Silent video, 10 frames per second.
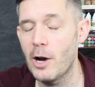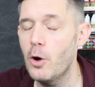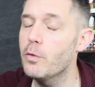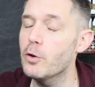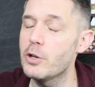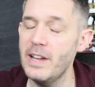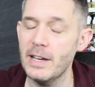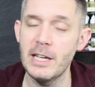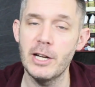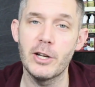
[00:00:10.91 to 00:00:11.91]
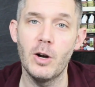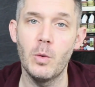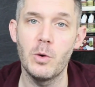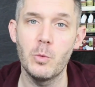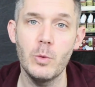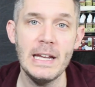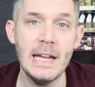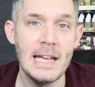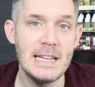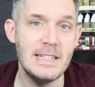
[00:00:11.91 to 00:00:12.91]
Now, over a decade ago, when we
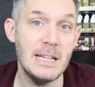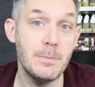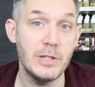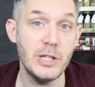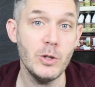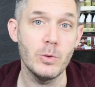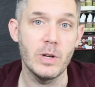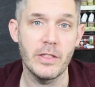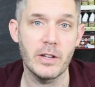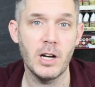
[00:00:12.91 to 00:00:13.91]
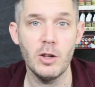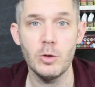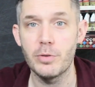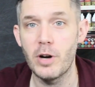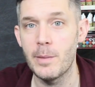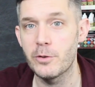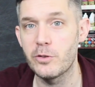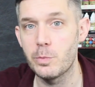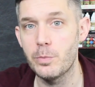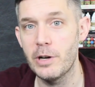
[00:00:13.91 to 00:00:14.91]
debuted the color primer
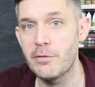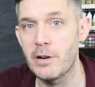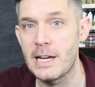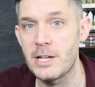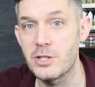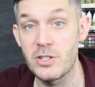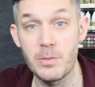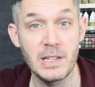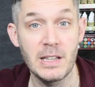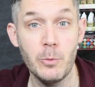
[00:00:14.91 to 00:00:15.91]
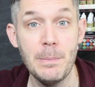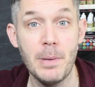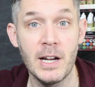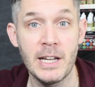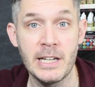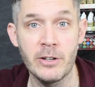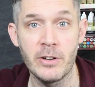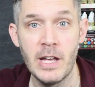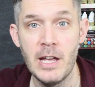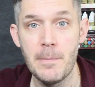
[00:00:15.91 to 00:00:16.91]
spray range, something that we
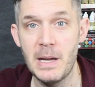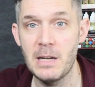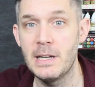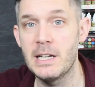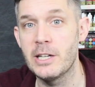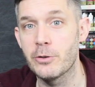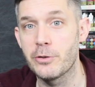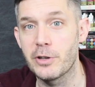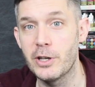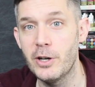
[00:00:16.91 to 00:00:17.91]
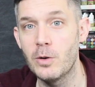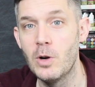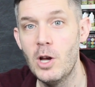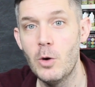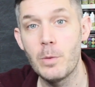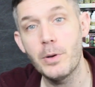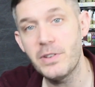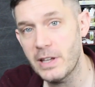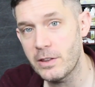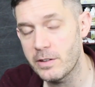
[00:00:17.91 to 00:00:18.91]
pioneered many, many years ago, we put
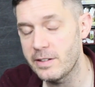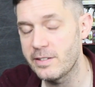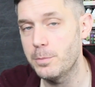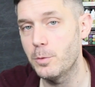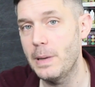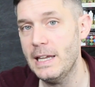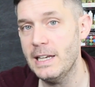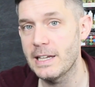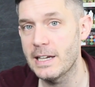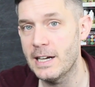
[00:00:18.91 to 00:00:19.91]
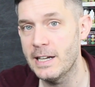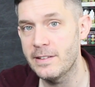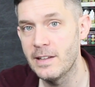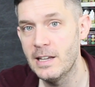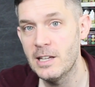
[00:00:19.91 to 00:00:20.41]
together these simple painting guides.